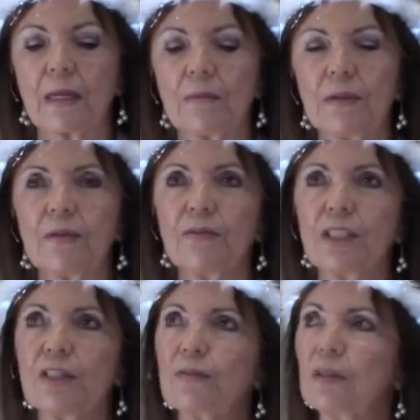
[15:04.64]
But the
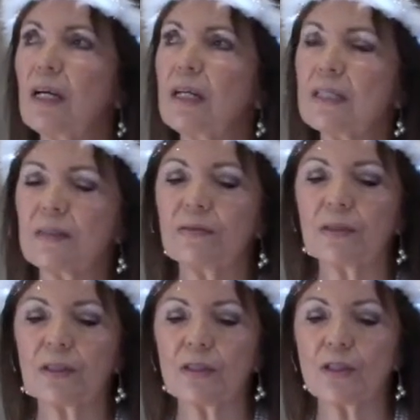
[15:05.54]
French
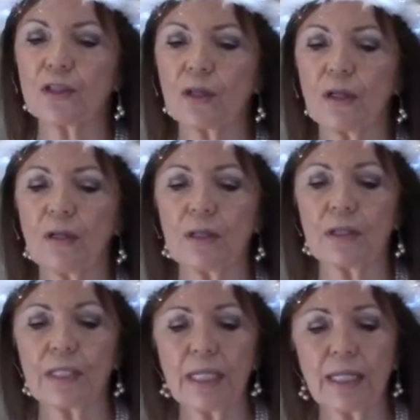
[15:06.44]
philosopher Jean
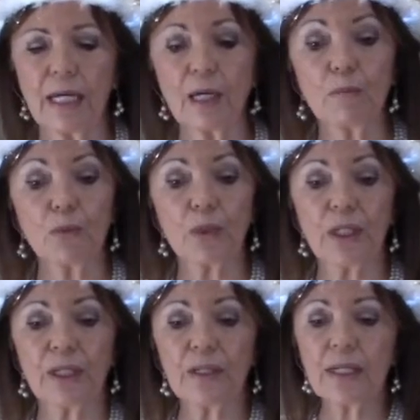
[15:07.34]
de la
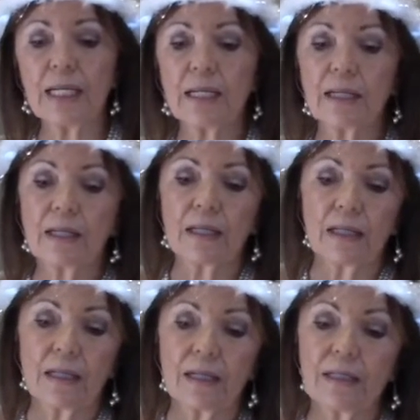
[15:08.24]
Bruyere
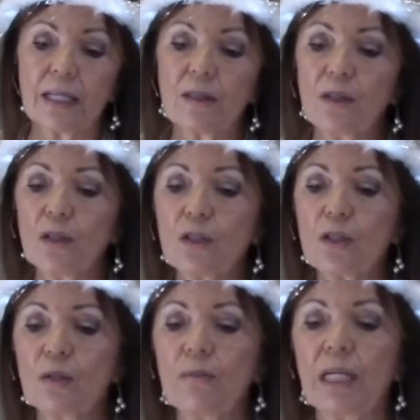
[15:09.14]
said those
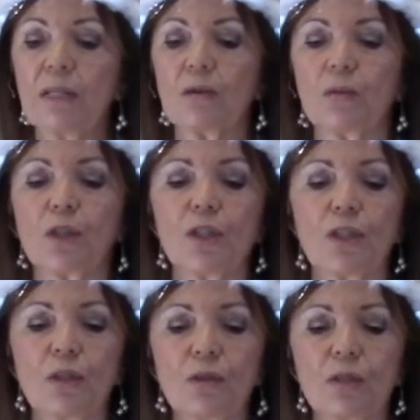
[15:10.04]
who make the worst
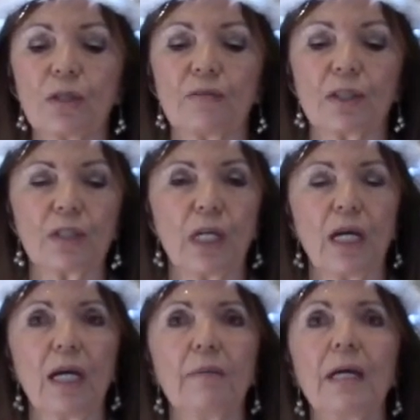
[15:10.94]
use of their
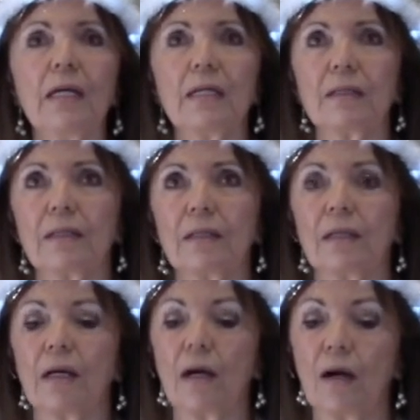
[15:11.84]
time
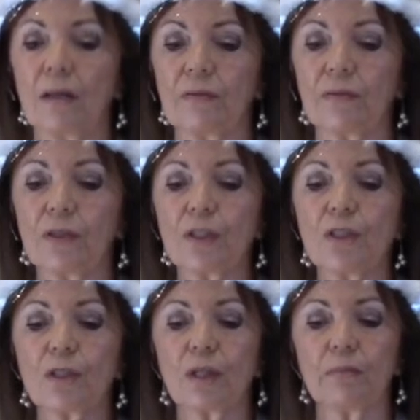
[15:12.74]
are the first
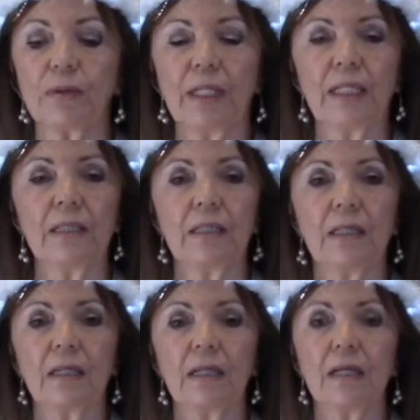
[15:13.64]
to complain
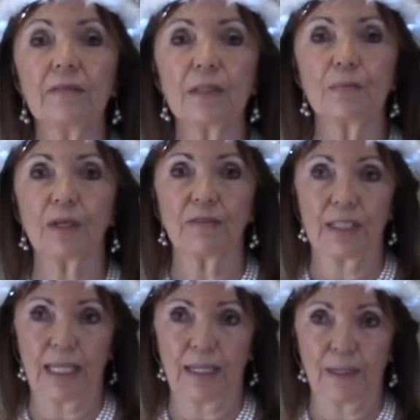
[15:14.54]
of its brevity.